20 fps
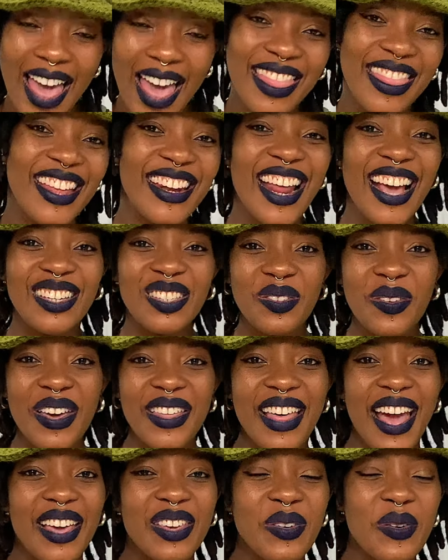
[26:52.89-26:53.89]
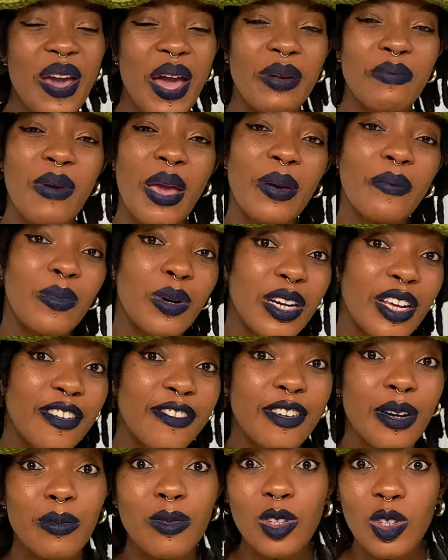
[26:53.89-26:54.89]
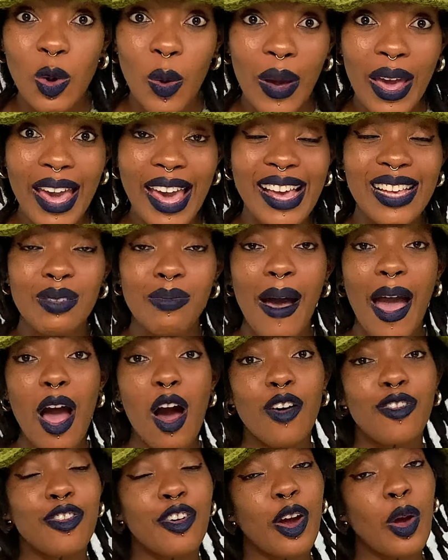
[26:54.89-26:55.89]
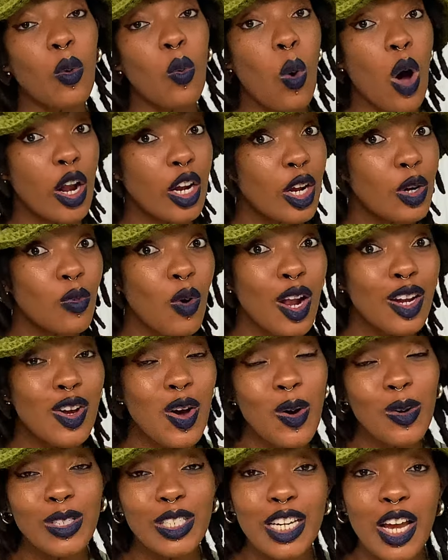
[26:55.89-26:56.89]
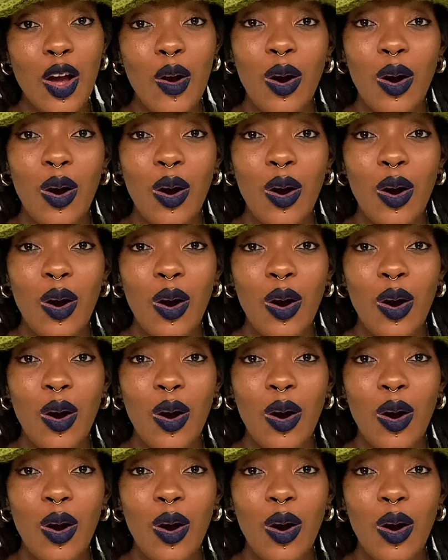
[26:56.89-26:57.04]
The next way that you can make money from sewing is by offering one-on-one coaching